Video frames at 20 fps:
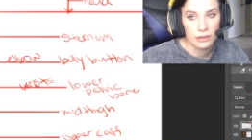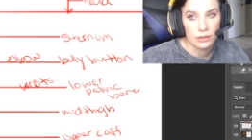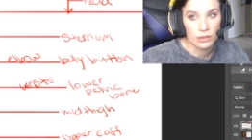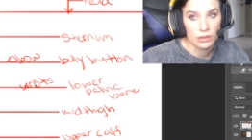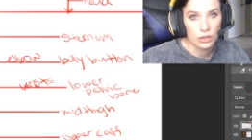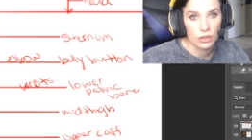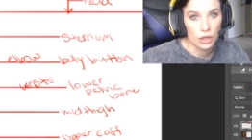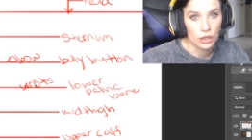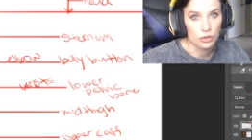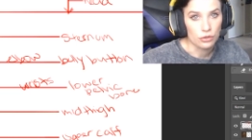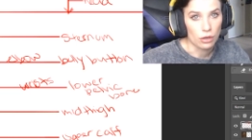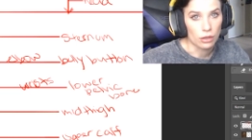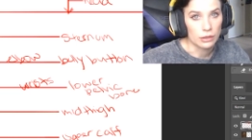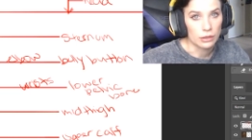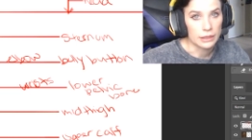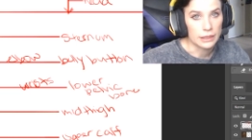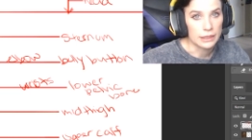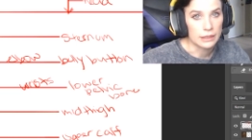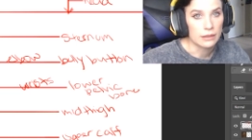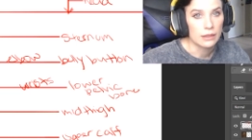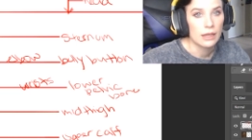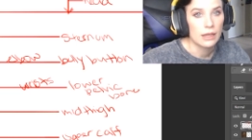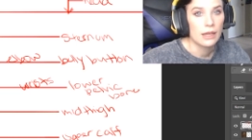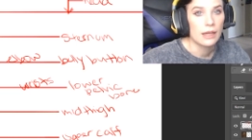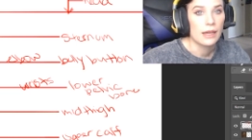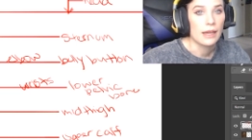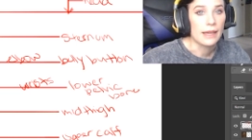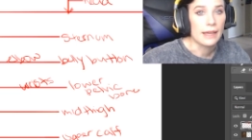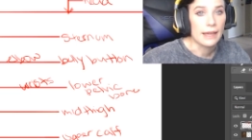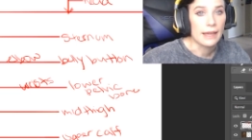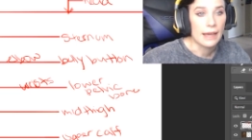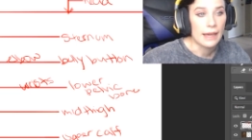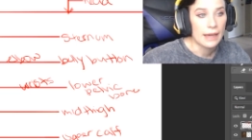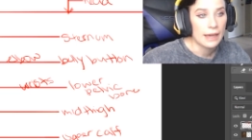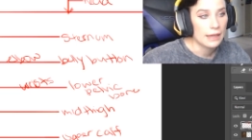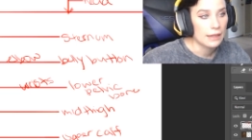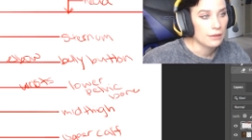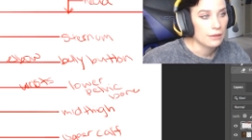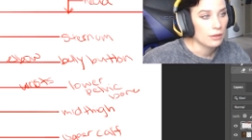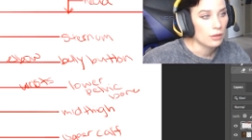to start drawing a
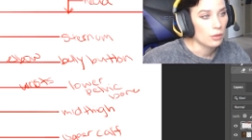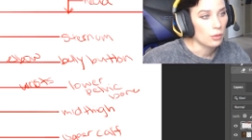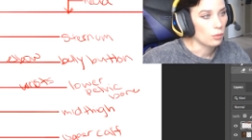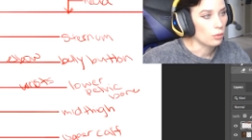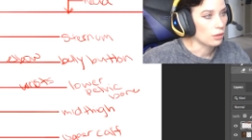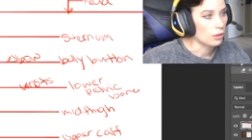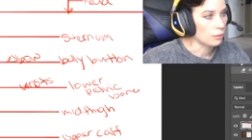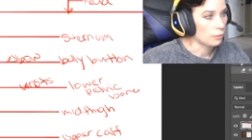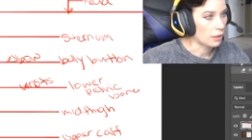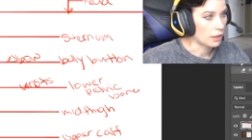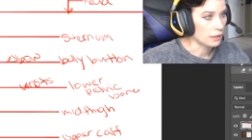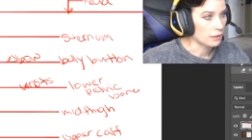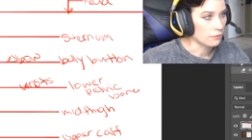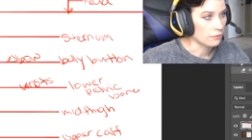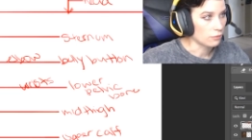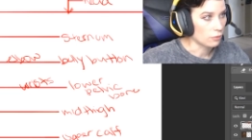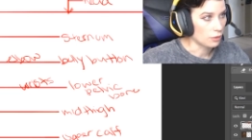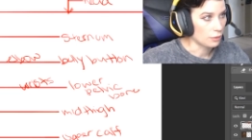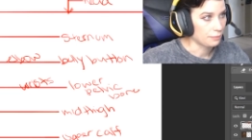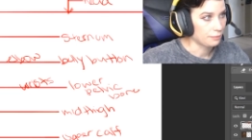head or the body form.